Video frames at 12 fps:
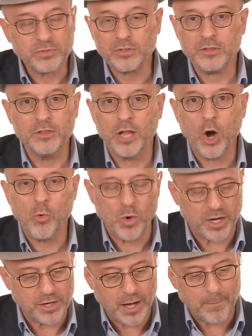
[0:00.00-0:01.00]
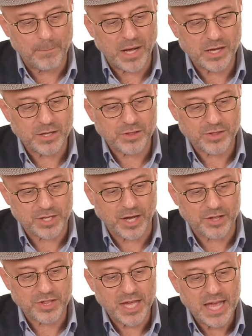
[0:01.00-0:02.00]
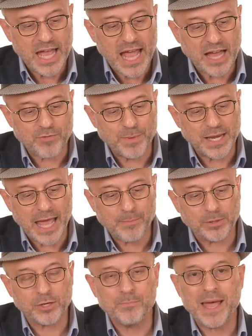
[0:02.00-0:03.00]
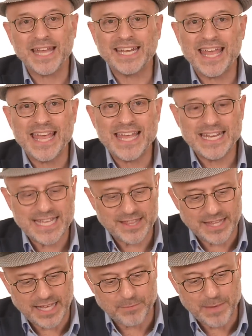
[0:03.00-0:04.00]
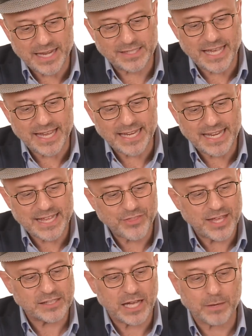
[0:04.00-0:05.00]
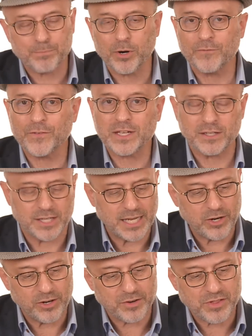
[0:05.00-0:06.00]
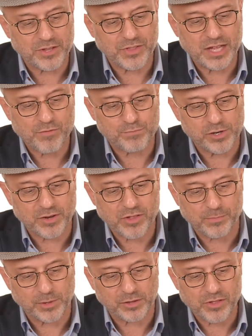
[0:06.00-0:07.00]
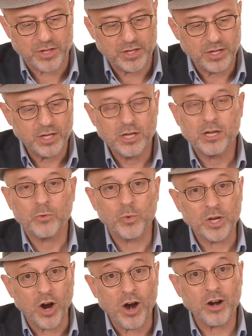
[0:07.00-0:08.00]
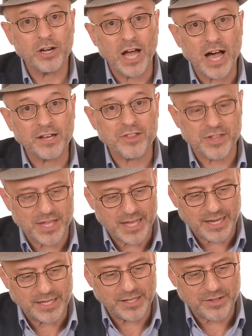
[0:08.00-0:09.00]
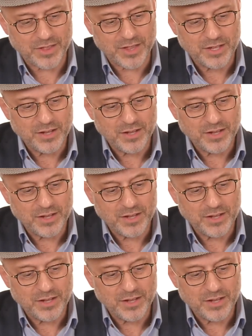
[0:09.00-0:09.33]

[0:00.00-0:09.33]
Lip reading: No one amongst us has been able to maintain anything like perfect adherence to these principles. We are not saints.